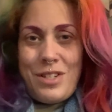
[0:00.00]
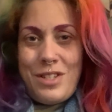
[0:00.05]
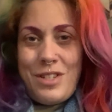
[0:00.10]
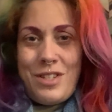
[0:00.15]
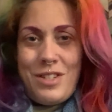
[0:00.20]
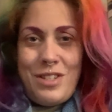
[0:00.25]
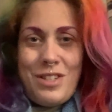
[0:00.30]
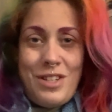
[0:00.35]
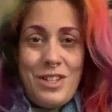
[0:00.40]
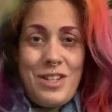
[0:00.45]

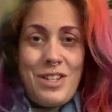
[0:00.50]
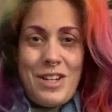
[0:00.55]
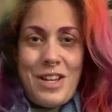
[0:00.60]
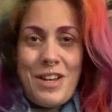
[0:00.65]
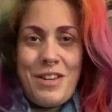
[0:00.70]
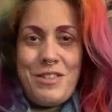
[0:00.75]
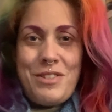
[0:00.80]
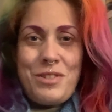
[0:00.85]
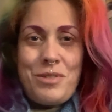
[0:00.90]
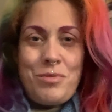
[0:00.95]
and
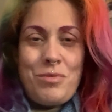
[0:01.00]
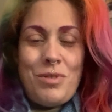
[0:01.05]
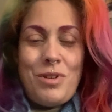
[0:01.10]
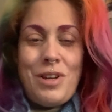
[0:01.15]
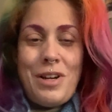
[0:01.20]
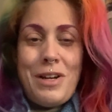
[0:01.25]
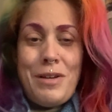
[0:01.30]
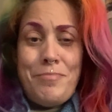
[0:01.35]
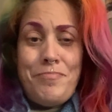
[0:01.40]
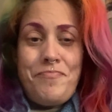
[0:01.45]
it's all
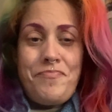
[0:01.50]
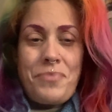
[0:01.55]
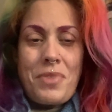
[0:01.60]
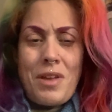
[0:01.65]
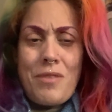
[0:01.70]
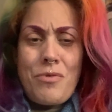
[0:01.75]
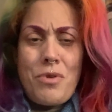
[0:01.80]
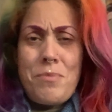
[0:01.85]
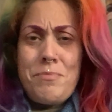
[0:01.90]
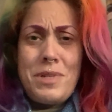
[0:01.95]

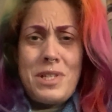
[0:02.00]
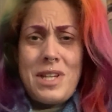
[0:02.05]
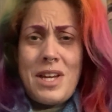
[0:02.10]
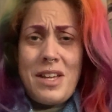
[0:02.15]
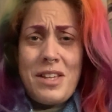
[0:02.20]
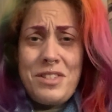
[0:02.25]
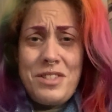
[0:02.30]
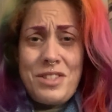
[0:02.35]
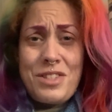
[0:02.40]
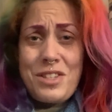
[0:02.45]
I've got my
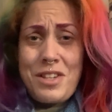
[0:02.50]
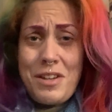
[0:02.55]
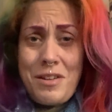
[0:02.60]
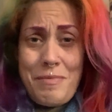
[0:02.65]
desk,